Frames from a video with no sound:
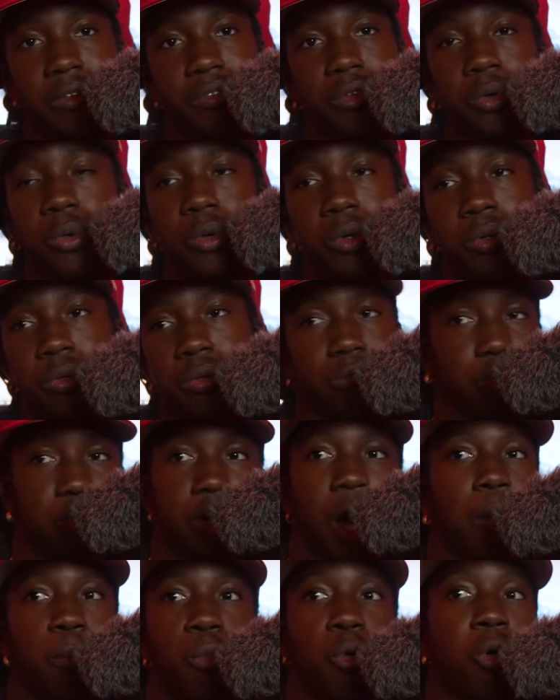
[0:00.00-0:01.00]
If you
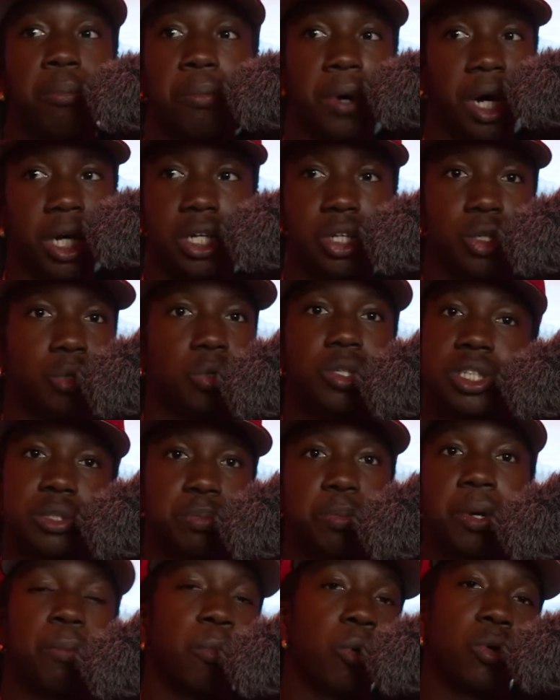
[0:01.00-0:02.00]
got more money, you can
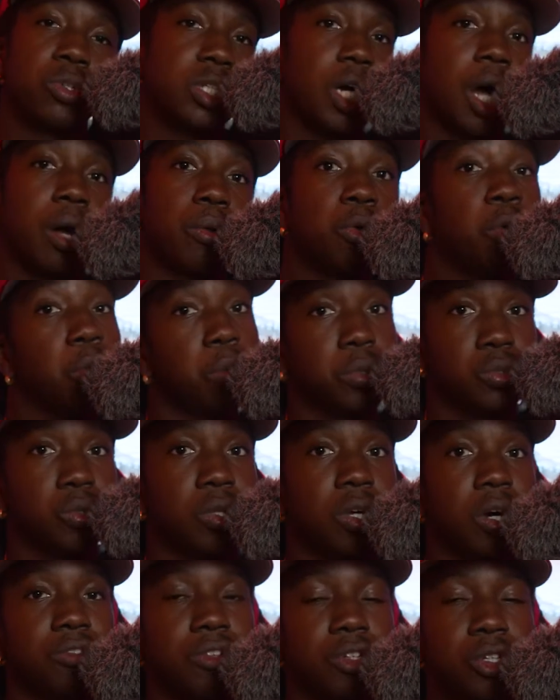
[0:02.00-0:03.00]
spend more time doing what you
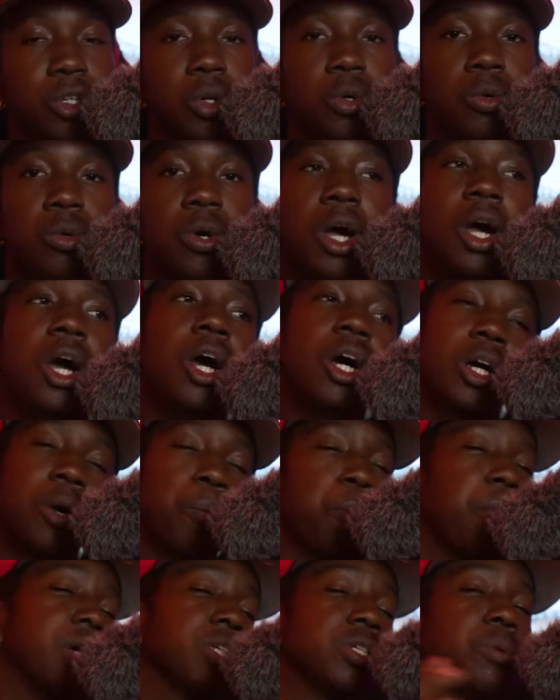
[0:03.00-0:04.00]
love to do,
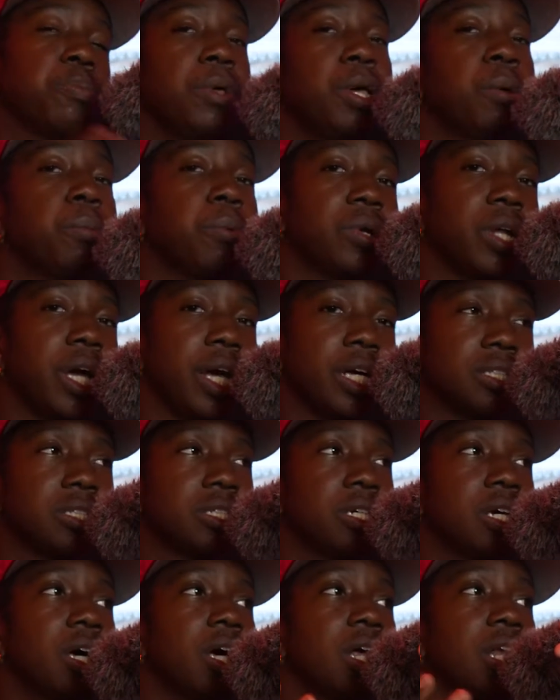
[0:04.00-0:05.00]
compared to people
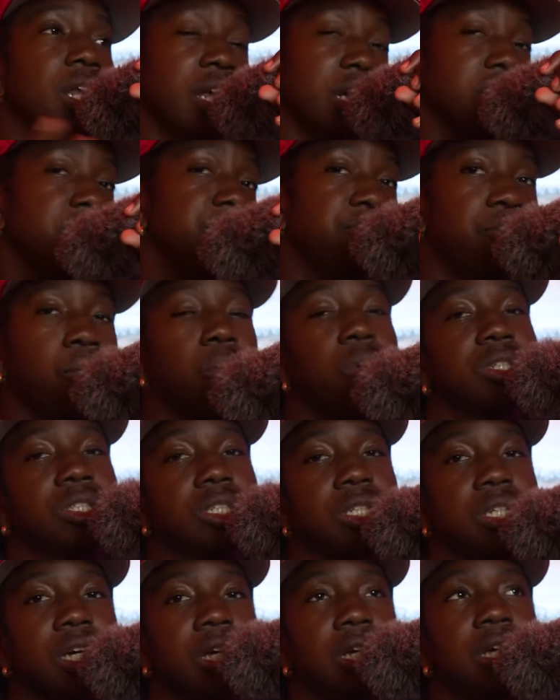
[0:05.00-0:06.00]
that's less
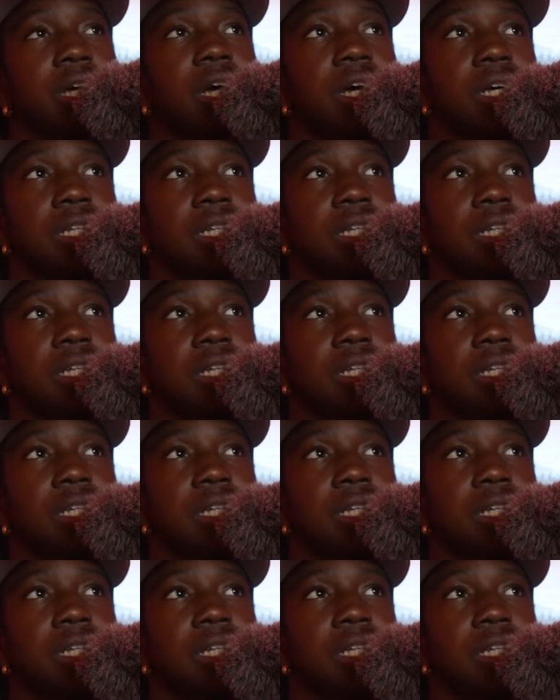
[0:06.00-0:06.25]
fortunate.